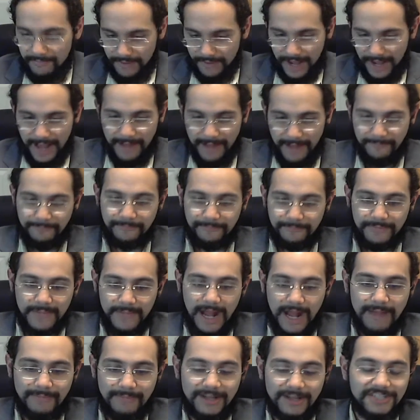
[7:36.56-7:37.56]
But
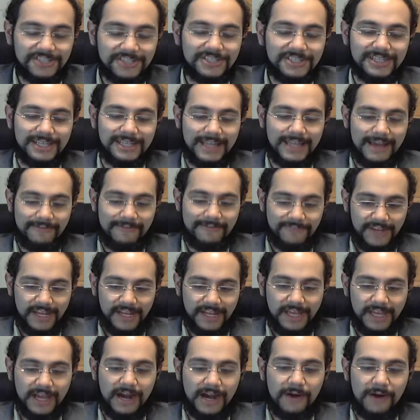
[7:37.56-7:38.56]
I mentioned in that
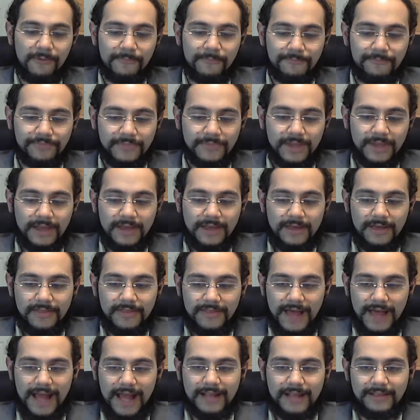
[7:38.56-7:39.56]
video
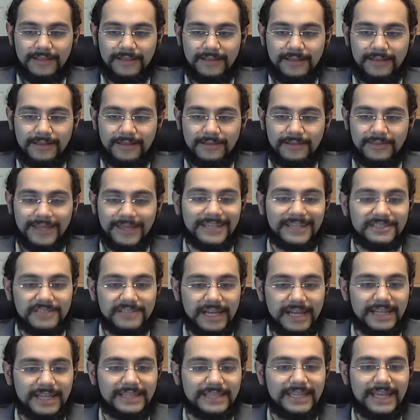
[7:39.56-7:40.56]
that things
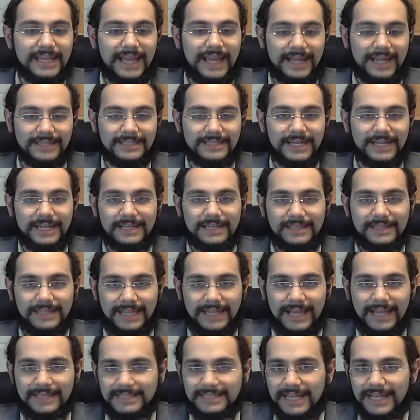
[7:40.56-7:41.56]
like the
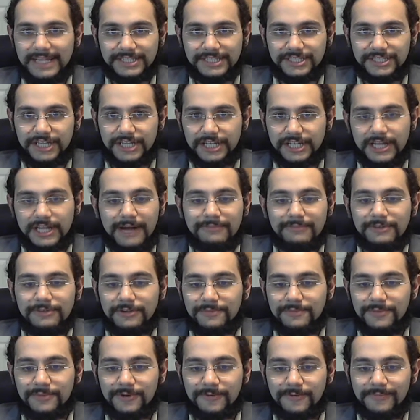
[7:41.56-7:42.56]

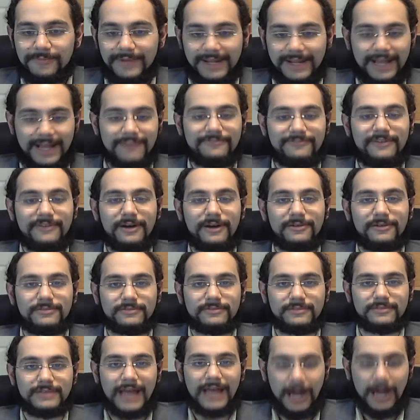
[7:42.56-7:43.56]
anti-SJW movement, I felt,
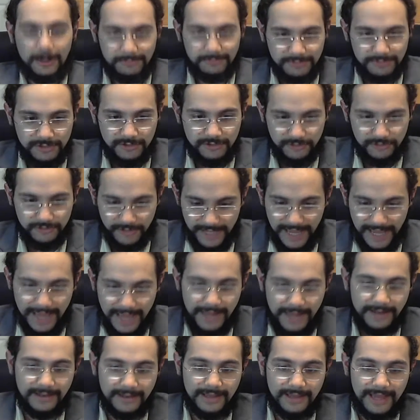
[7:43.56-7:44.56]
helped
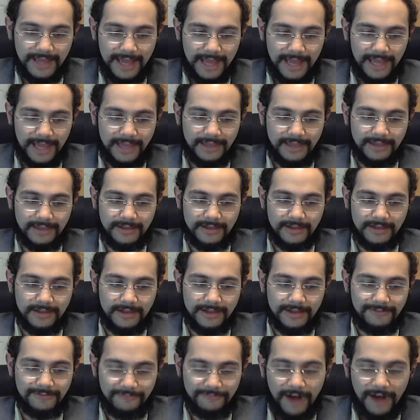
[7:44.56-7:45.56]
create a
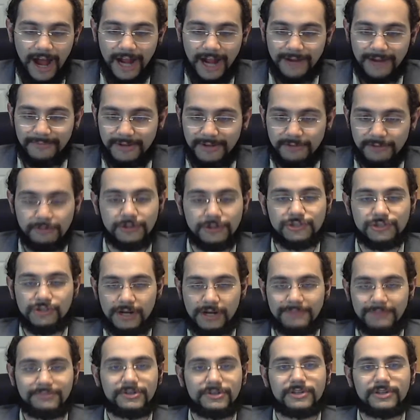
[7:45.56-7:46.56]
environment where
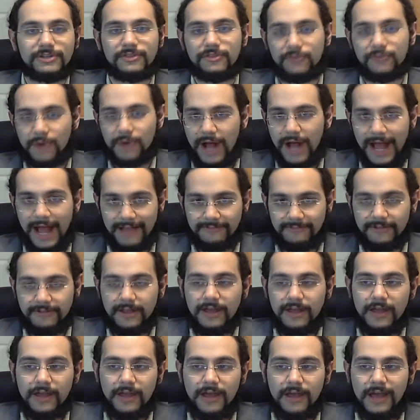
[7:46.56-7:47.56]
Trump could thrive.
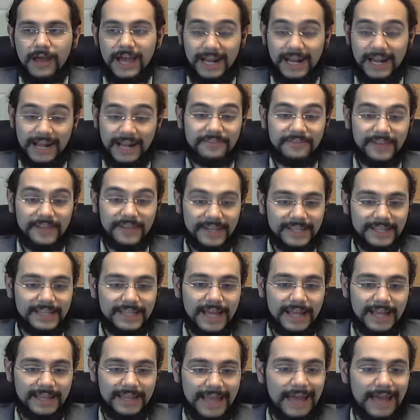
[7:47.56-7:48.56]
And I think
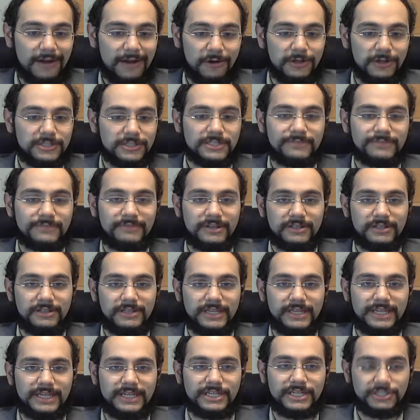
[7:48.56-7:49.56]
that
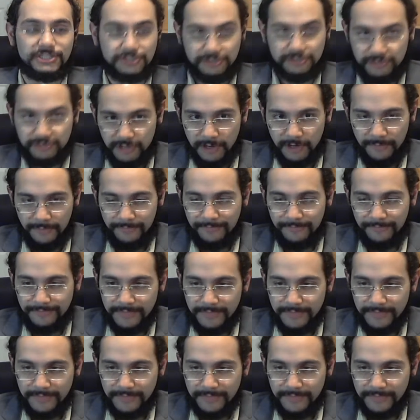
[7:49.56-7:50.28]
ultimately is true.